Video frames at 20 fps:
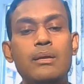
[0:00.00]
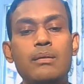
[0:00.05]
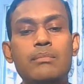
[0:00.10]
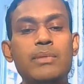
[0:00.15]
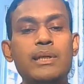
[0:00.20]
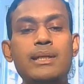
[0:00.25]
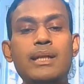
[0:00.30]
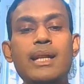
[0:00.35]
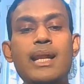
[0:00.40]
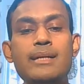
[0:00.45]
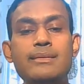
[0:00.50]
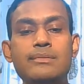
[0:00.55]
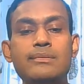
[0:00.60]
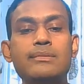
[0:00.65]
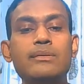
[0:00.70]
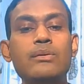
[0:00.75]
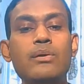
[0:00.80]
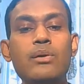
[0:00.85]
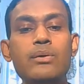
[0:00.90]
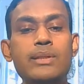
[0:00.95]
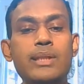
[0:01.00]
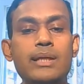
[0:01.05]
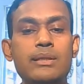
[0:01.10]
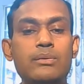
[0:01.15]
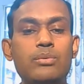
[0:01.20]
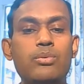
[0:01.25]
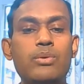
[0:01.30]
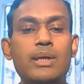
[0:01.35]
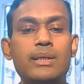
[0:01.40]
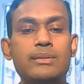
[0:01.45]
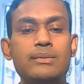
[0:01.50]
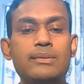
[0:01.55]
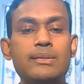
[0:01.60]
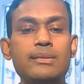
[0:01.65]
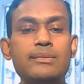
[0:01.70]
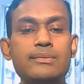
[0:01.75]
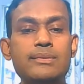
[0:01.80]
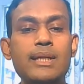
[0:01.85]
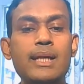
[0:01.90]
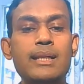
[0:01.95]
but let's know that what's
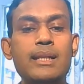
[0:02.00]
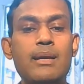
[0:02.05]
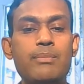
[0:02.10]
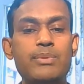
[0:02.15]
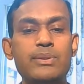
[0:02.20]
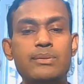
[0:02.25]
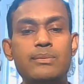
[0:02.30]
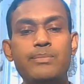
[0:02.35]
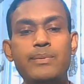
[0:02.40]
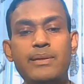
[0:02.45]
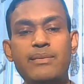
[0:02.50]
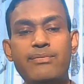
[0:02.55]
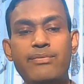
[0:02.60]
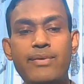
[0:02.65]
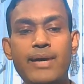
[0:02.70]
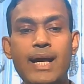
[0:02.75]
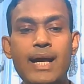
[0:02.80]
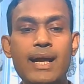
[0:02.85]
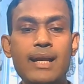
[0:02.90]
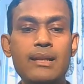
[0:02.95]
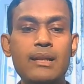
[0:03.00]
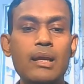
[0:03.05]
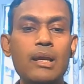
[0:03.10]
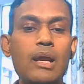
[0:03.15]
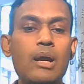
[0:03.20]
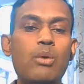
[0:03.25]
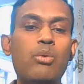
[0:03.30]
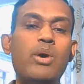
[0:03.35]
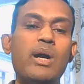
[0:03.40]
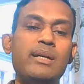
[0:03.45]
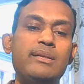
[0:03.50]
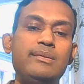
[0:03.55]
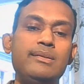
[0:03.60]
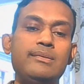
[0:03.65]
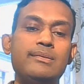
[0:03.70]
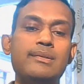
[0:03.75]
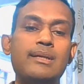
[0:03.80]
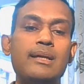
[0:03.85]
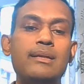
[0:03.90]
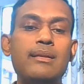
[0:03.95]
inside the AppSpec file, what's
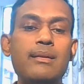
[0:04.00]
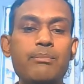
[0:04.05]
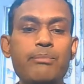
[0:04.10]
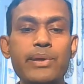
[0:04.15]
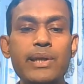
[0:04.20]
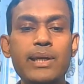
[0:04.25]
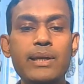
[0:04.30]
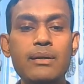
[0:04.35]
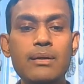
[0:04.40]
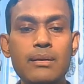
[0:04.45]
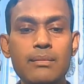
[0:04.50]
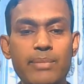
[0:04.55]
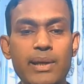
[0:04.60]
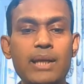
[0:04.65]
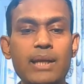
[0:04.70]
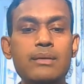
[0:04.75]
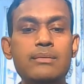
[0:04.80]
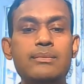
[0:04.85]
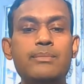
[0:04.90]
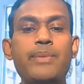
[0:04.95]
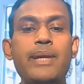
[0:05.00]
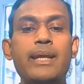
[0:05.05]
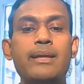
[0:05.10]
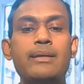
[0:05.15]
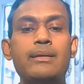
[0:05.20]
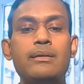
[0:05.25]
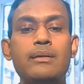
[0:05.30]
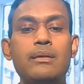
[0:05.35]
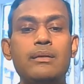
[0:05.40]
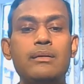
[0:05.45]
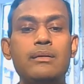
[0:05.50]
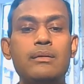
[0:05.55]
inside the build spec.yaml